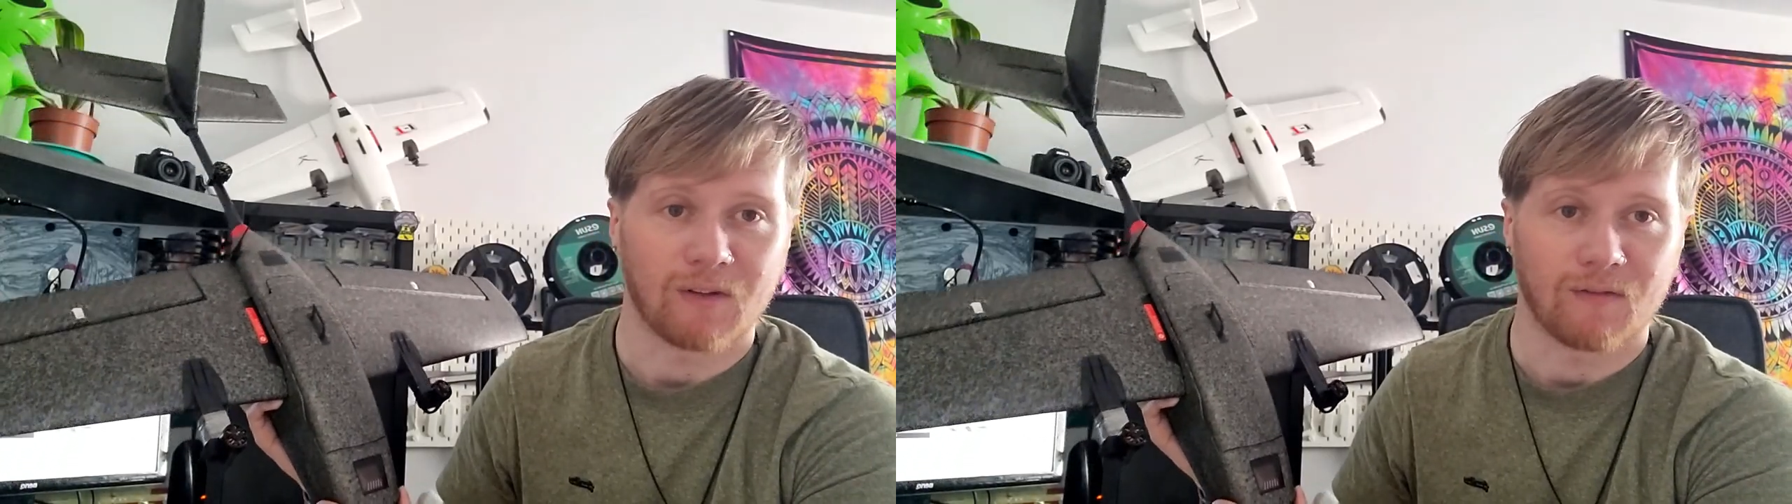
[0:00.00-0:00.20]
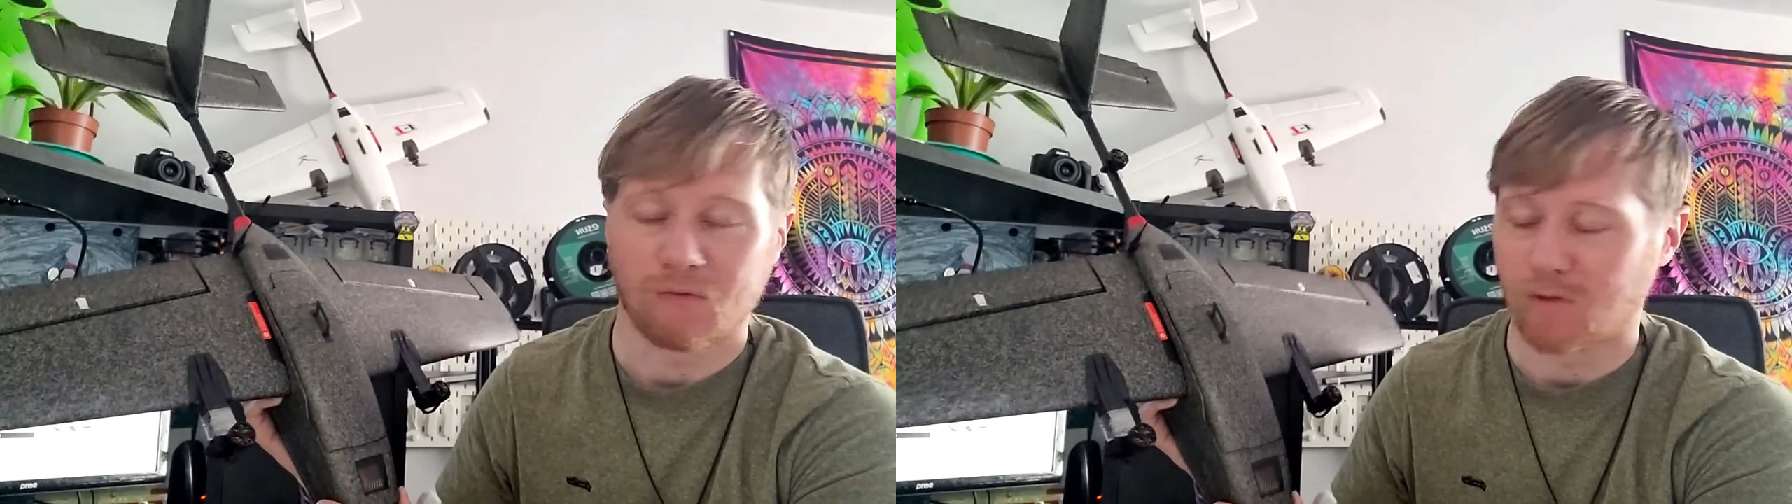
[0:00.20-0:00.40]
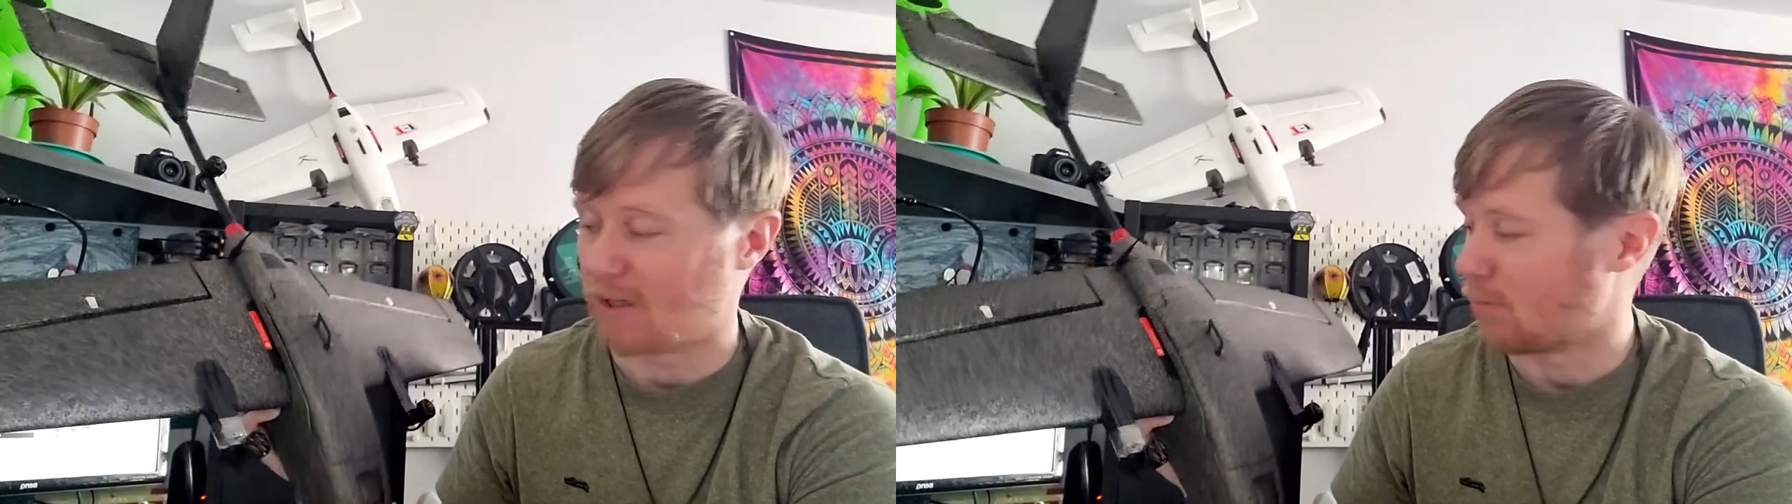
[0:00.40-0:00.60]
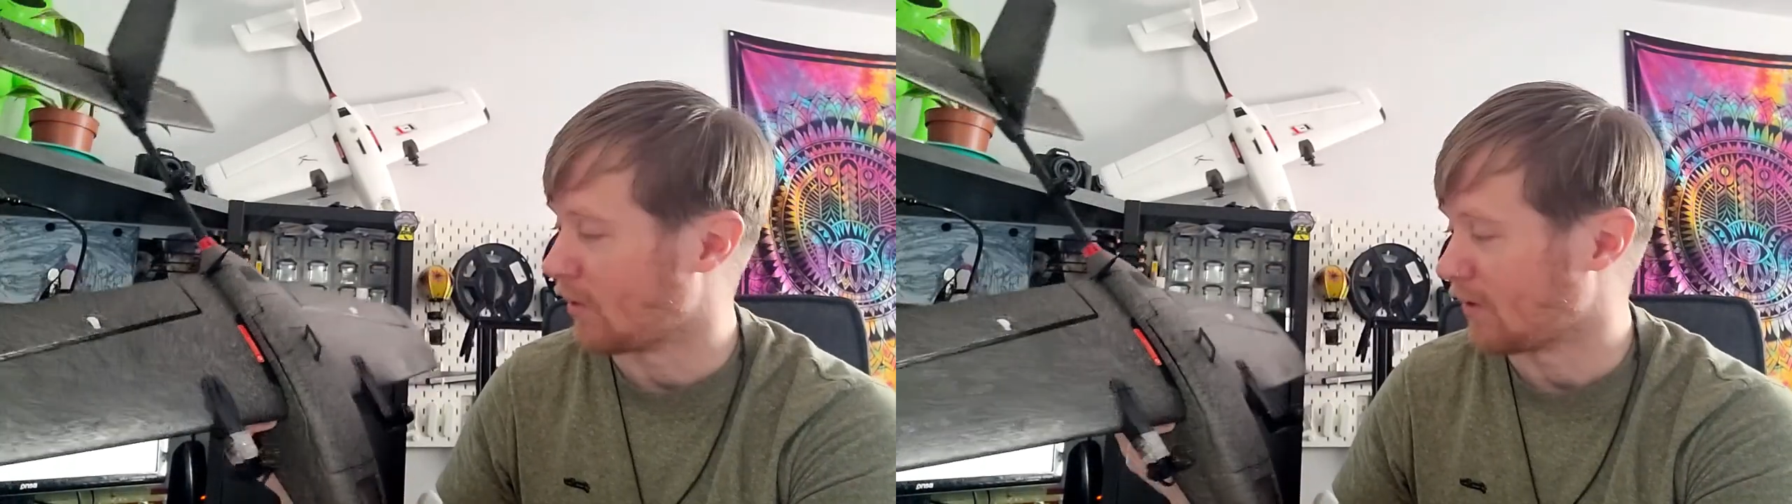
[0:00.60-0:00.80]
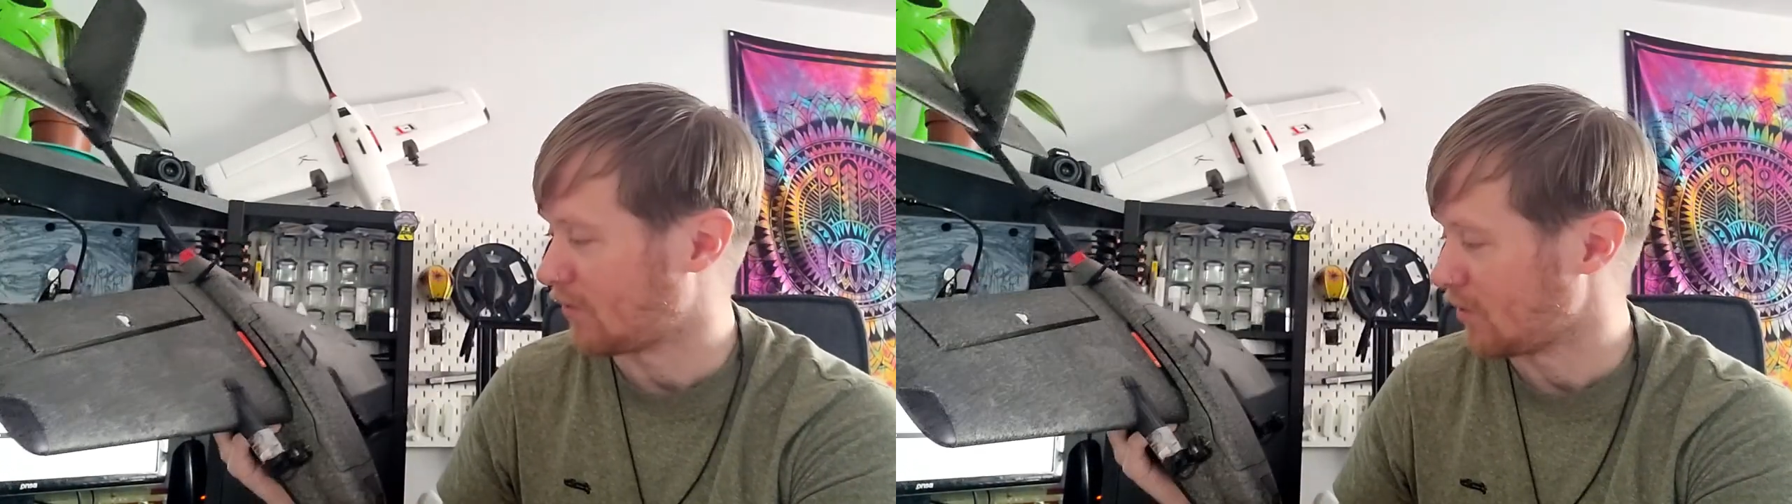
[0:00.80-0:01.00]
if you really
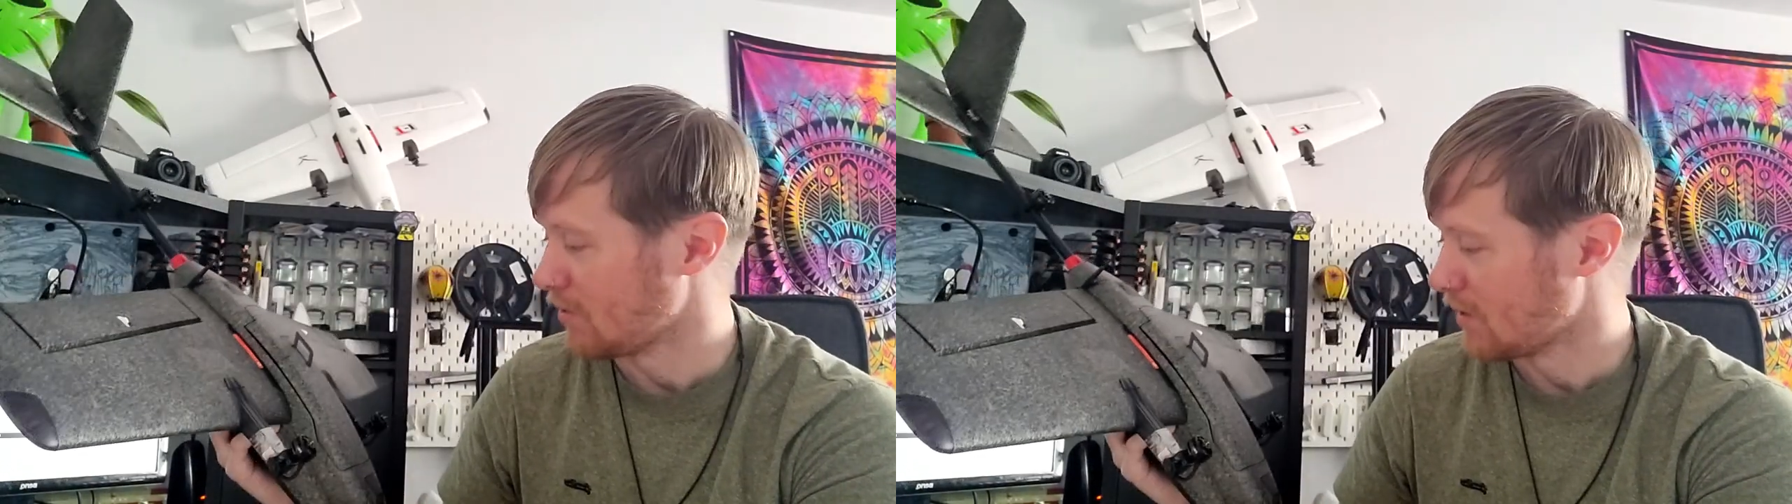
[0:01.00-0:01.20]
wanted to.